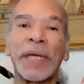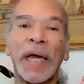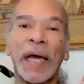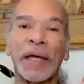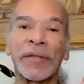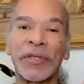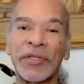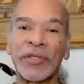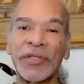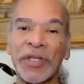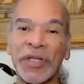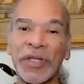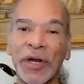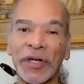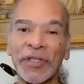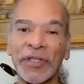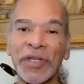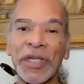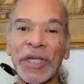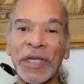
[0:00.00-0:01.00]

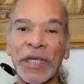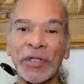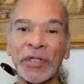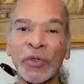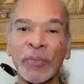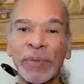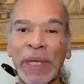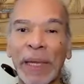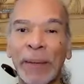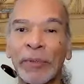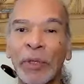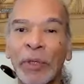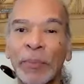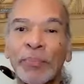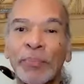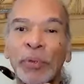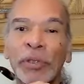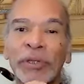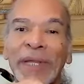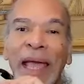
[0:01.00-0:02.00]
CRT to be able to
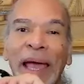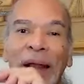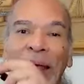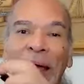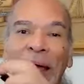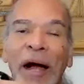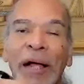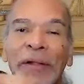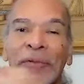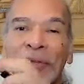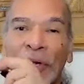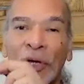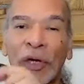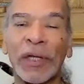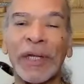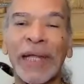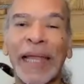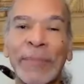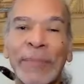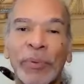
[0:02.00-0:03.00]
put that on
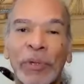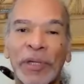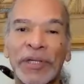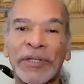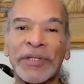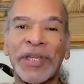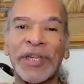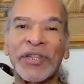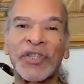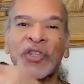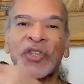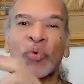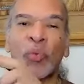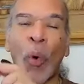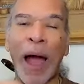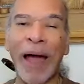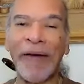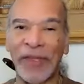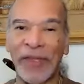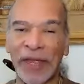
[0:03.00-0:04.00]
their label. It said
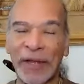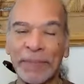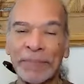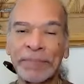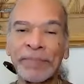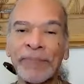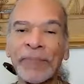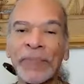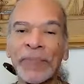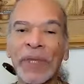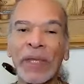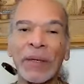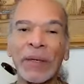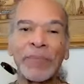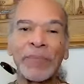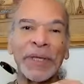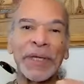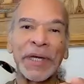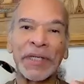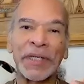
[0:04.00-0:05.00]
Suave,
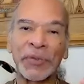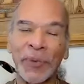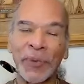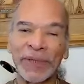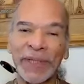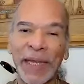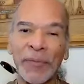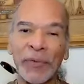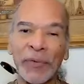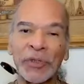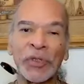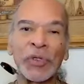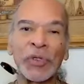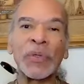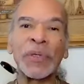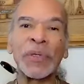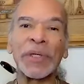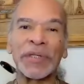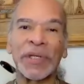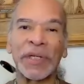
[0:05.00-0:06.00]
because what they would
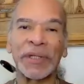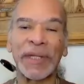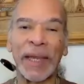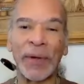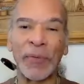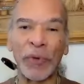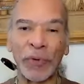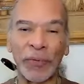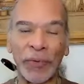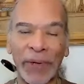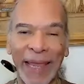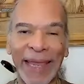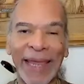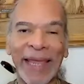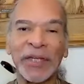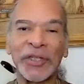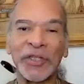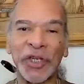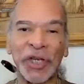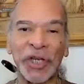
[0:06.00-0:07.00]
do is that they would
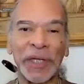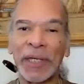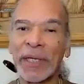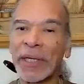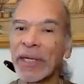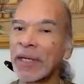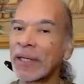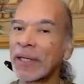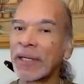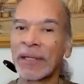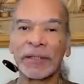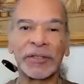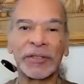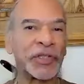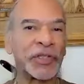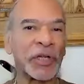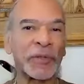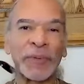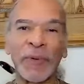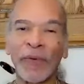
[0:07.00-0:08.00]
age it
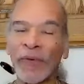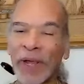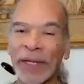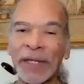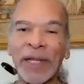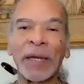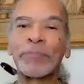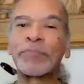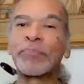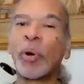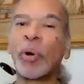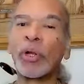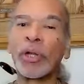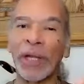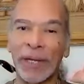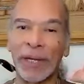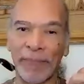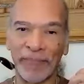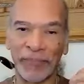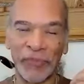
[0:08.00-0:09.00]
just for, and then pull
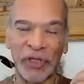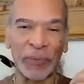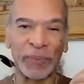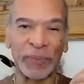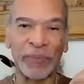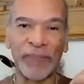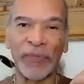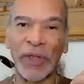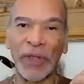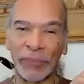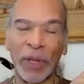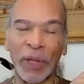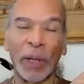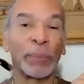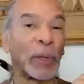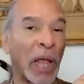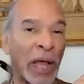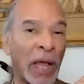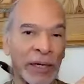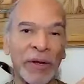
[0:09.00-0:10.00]
it, just the
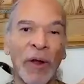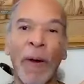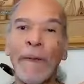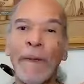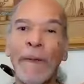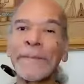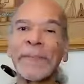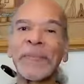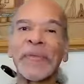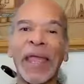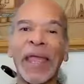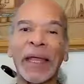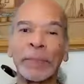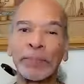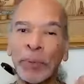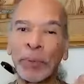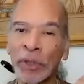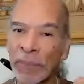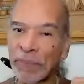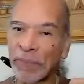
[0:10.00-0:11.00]
Blanco,
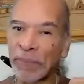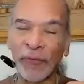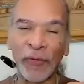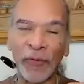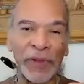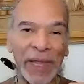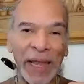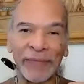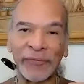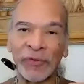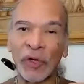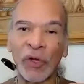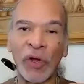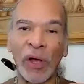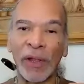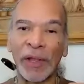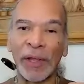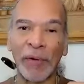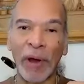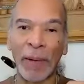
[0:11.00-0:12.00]
and pull it before they have to
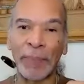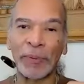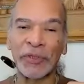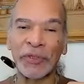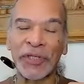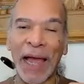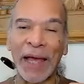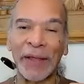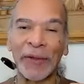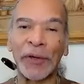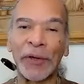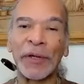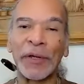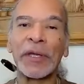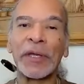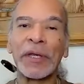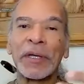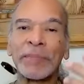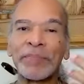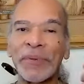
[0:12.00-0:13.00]
call it a reposado,
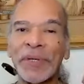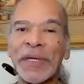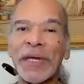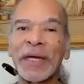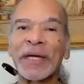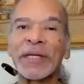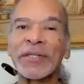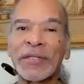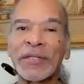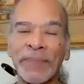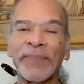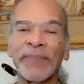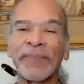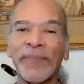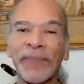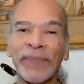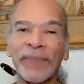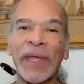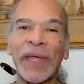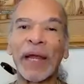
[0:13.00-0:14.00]
because
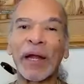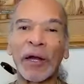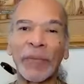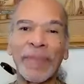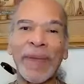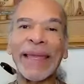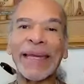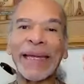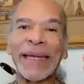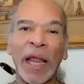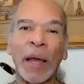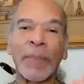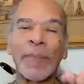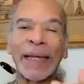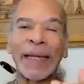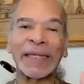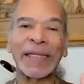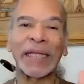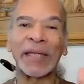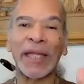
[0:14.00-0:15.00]
they're made in
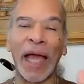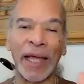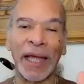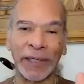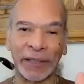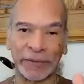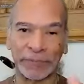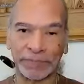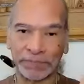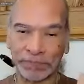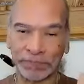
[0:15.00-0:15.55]
Amatitan.